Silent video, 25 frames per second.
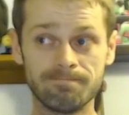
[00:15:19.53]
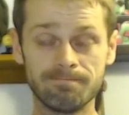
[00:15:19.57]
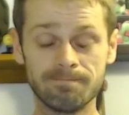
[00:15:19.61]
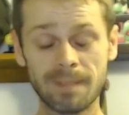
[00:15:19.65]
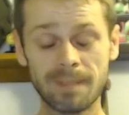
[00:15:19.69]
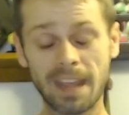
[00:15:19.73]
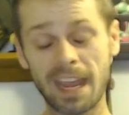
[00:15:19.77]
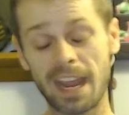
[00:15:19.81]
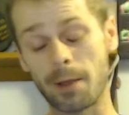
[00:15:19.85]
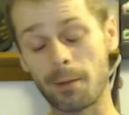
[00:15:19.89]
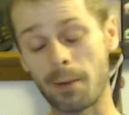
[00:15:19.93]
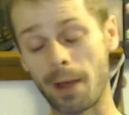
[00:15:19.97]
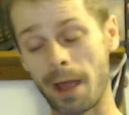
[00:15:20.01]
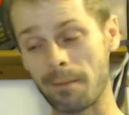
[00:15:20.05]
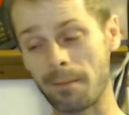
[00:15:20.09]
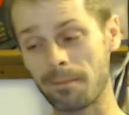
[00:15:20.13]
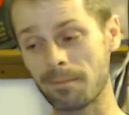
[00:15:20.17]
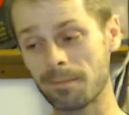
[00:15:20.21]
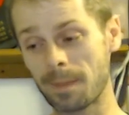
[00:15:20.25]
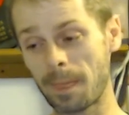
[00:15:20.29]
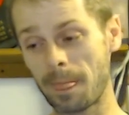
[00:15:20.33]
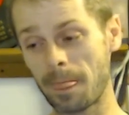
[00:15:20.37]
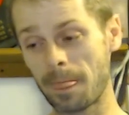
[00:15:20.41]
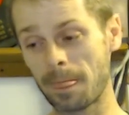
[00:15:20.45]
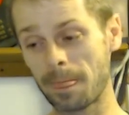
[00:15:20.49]
Anyway,
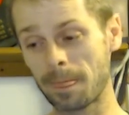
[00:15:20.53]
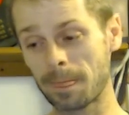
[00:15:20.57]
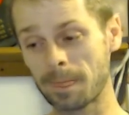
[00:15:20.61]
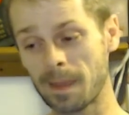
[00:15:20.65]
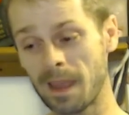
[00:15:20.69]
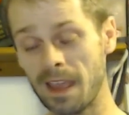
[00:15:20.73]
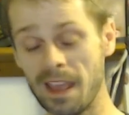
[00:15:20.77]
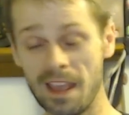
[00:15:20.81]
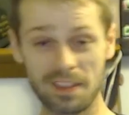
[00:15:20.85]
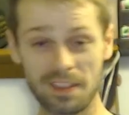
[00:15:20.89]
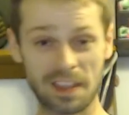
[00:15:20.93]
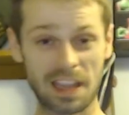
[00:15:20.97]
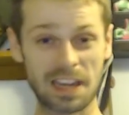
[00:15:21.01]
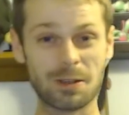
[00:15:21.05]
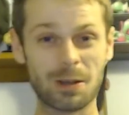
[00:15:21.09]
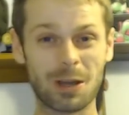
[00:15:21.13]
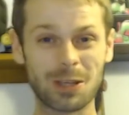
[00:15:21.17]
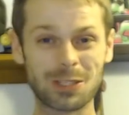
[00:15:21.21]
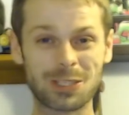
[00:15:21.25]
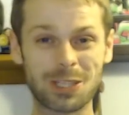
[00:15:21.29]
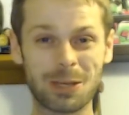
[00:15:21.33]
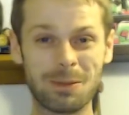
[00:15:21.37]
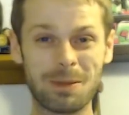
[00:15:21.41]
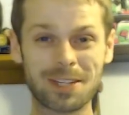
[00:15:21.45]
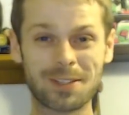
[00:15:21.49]
thank you all
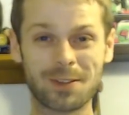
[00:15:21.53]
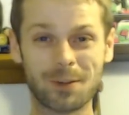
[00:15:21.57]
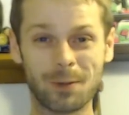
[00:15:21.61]
so much